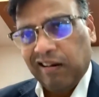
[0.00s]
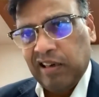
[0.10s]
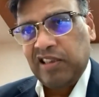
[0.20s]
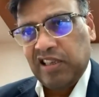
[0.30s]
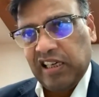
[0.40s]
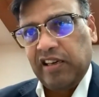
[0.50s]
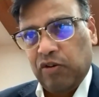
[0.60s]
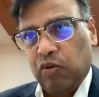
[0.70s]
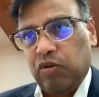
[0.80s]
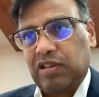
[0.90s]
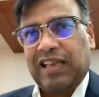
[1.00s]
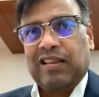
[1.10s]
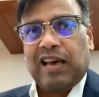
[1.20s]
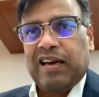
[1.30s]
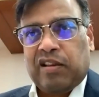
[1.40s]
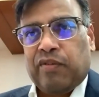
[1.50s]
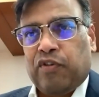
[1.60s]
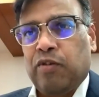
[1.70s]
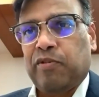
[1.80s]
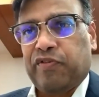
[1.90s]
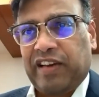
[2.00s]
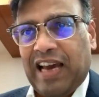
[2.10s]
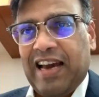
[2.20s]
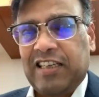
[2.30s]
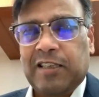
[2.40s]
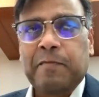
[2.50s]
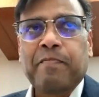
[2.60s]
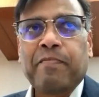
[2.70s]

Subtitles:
currency notes and they are in the form of cash,